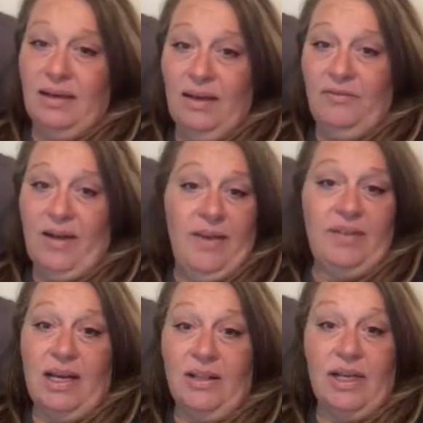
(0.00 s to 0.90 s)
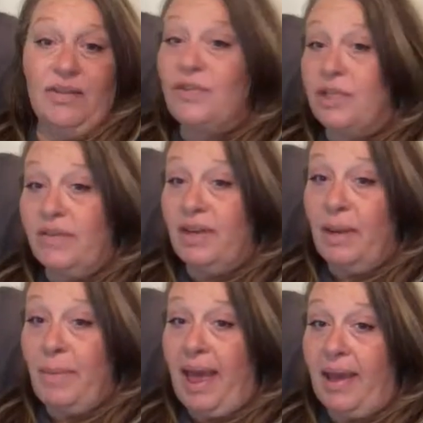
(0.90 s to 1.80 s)
a $5 gift
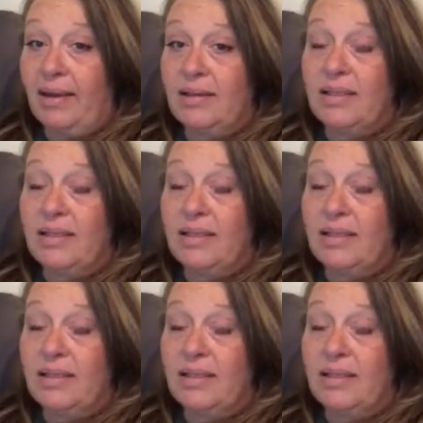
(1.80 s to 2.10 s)
certificate back.